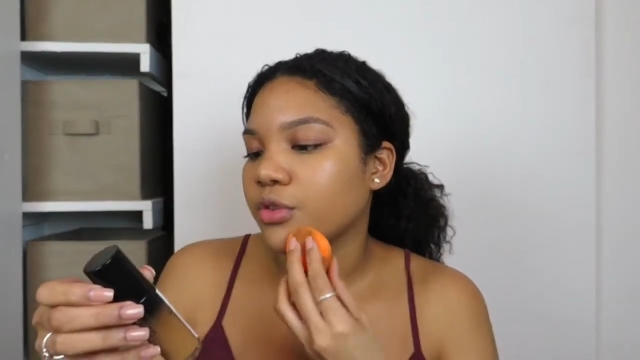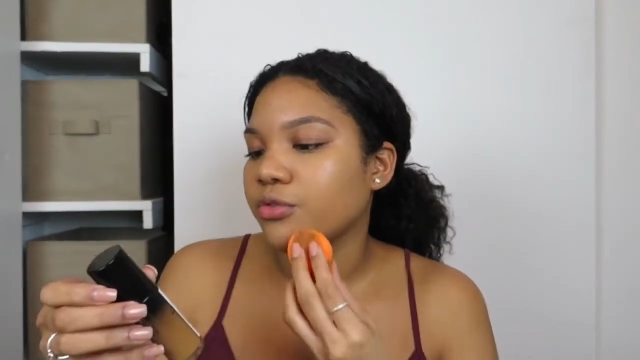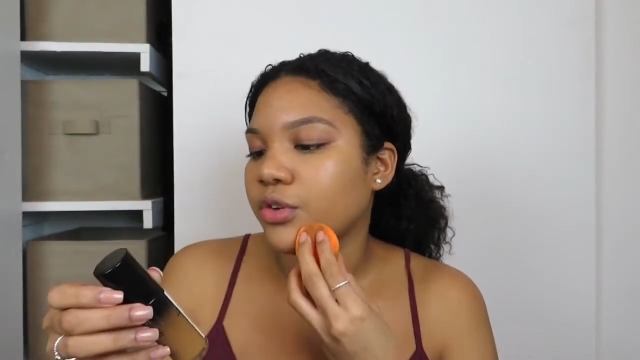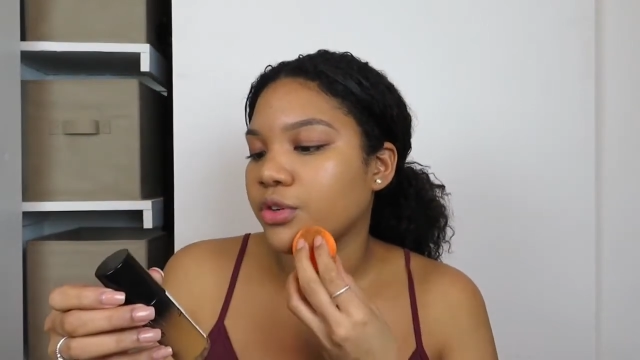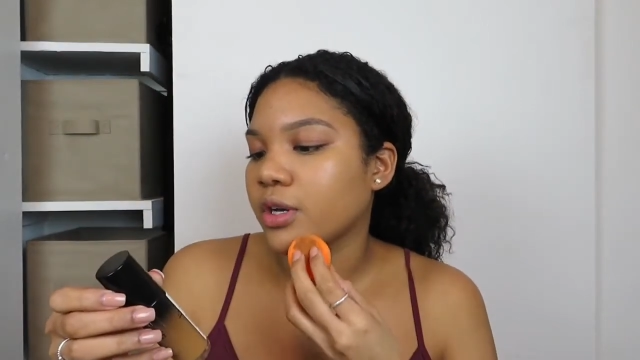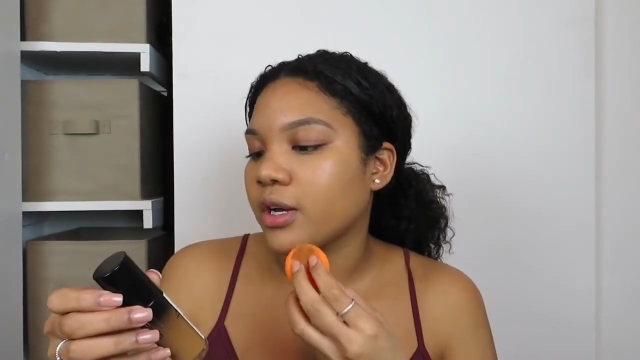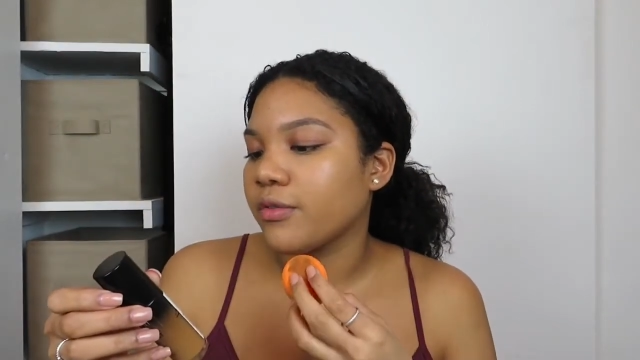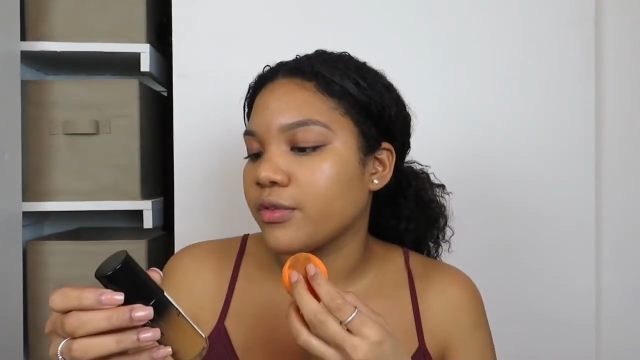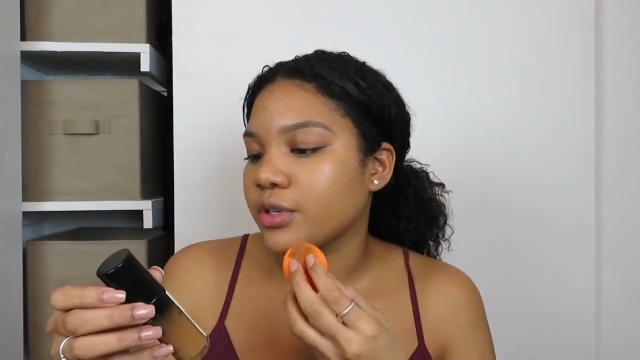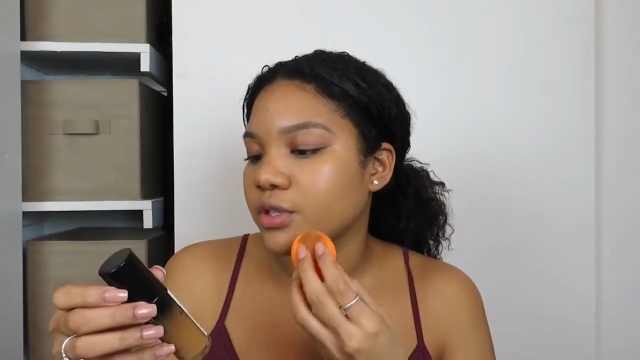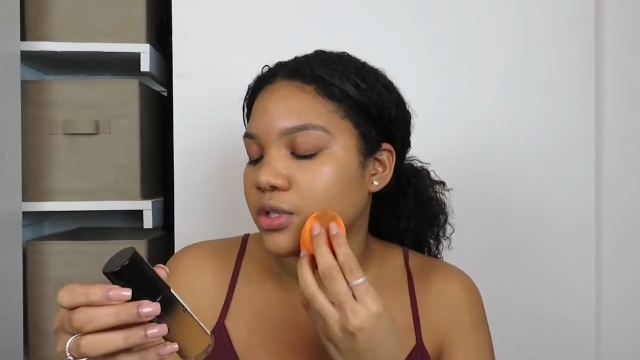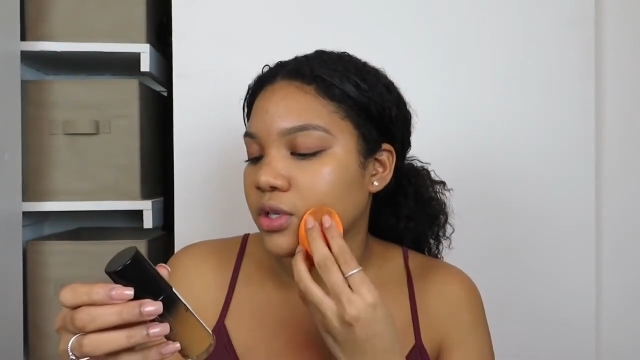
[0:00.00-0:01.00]
to full
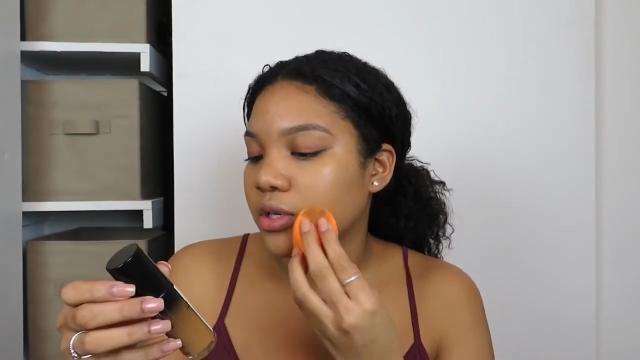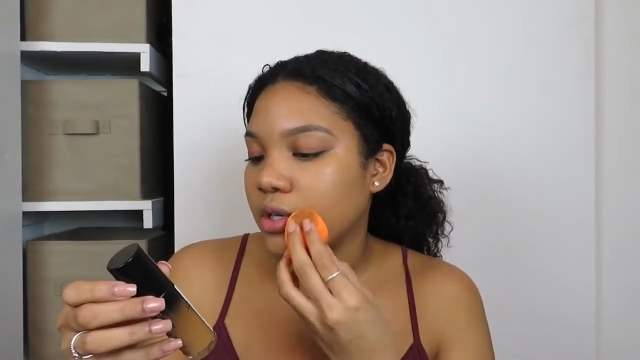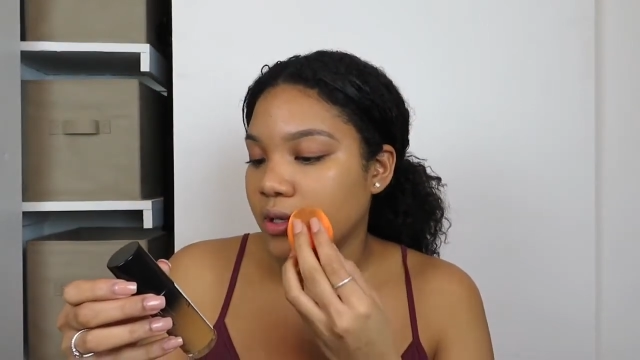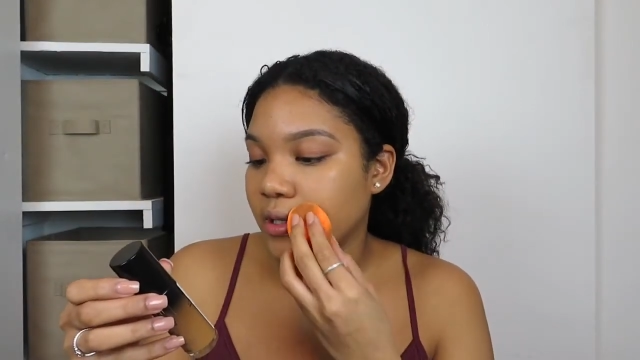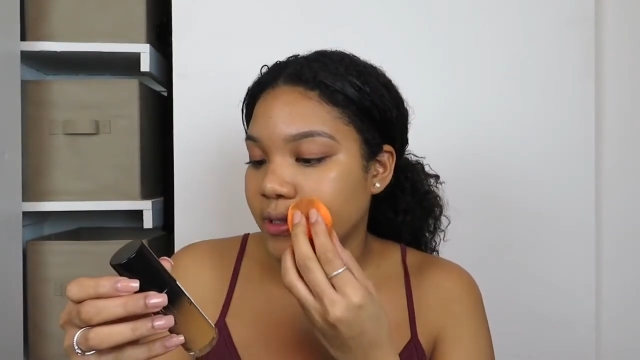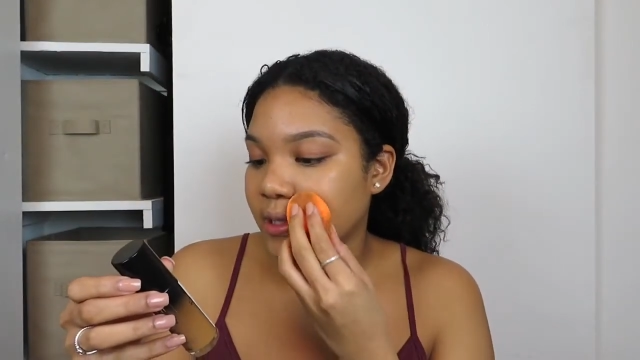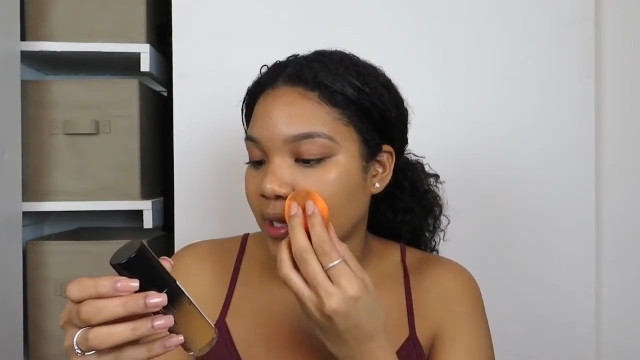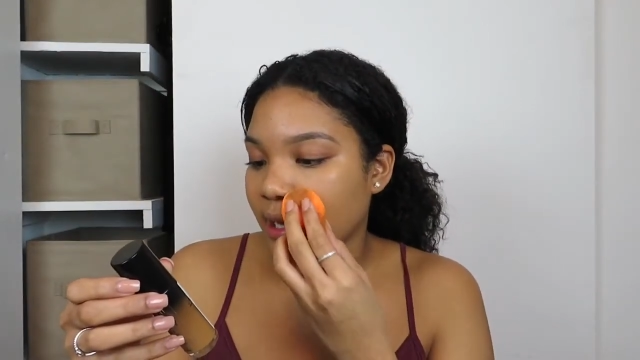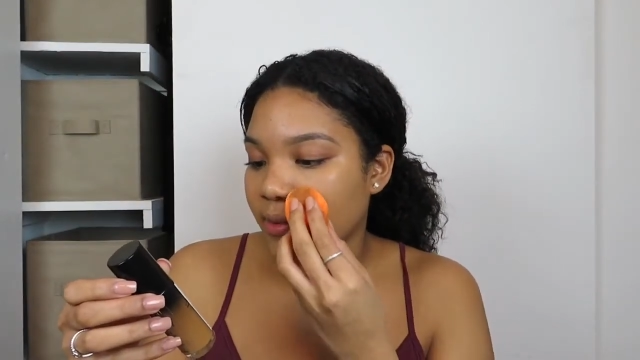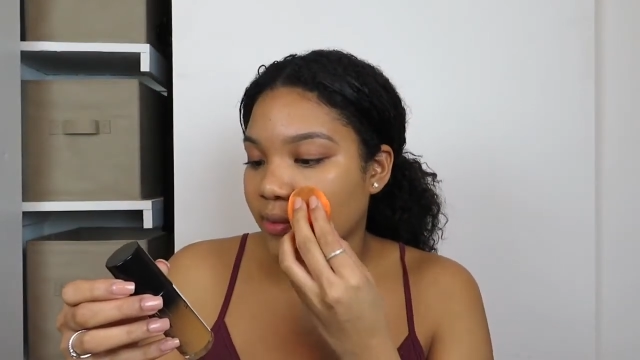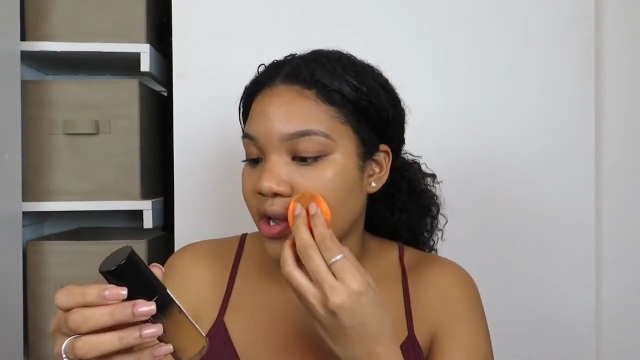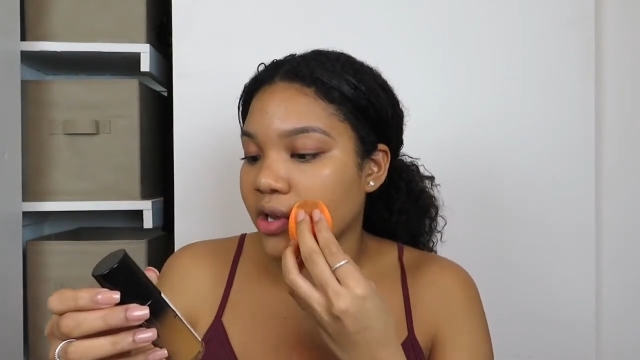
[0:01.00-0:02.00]
coverage. It's
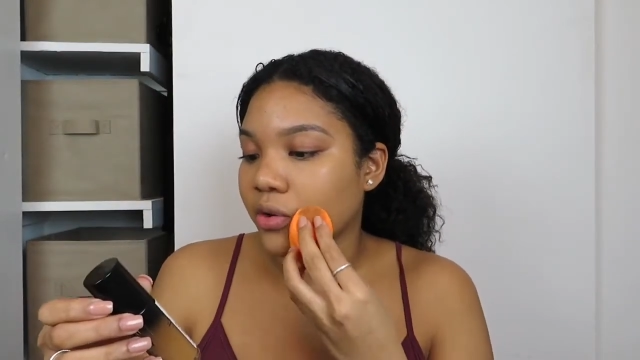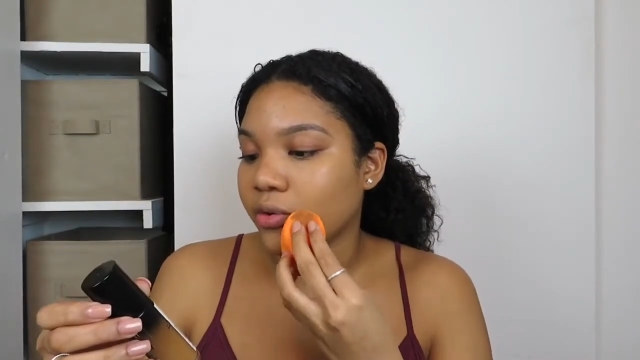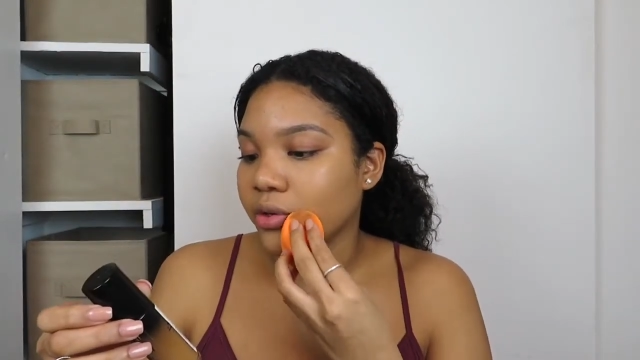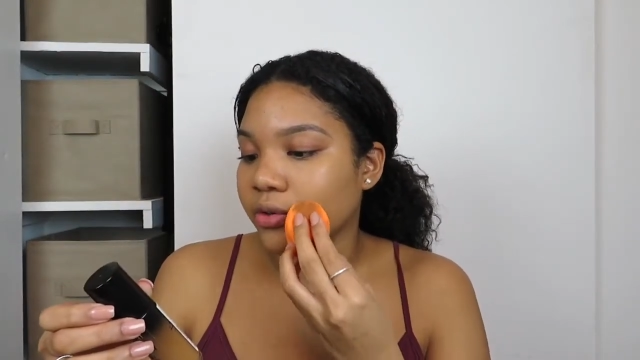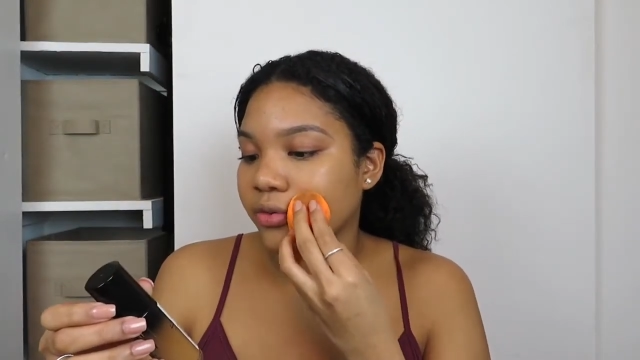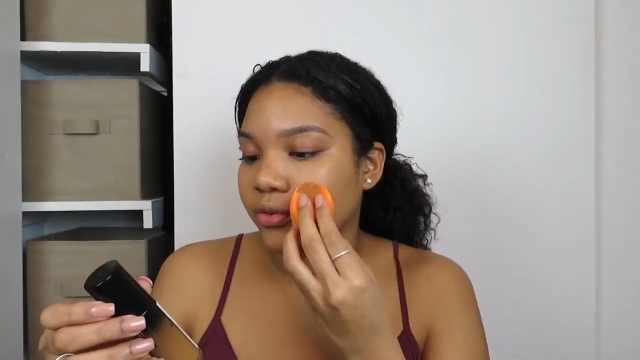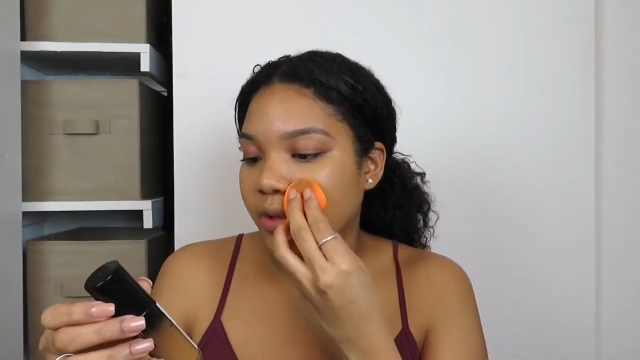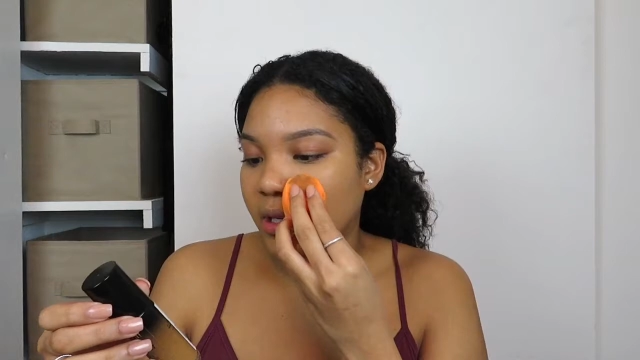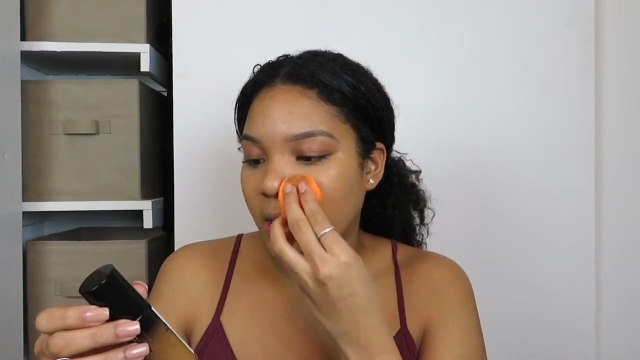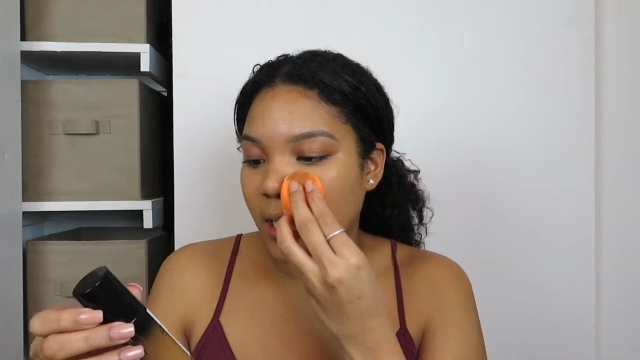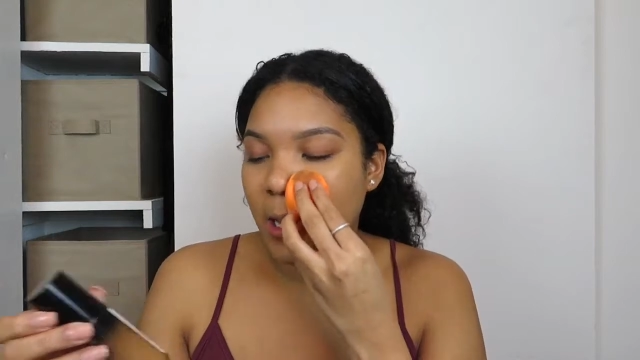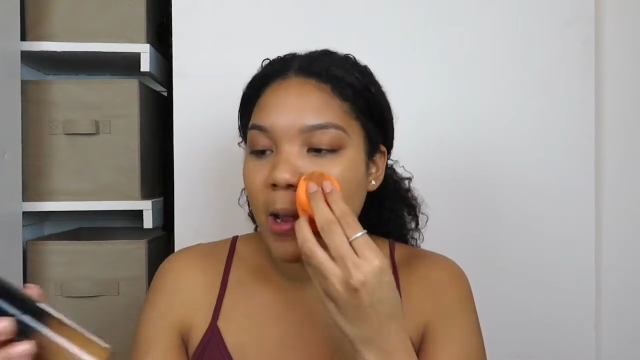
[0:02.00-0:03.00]
lightweight,
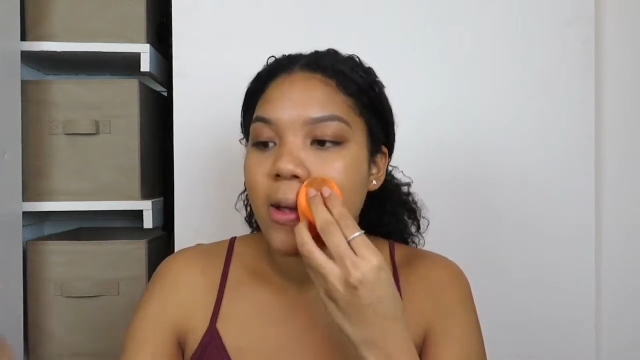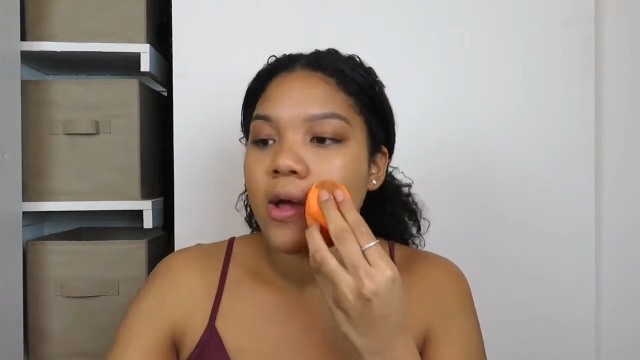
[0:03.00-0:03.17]
oil-free.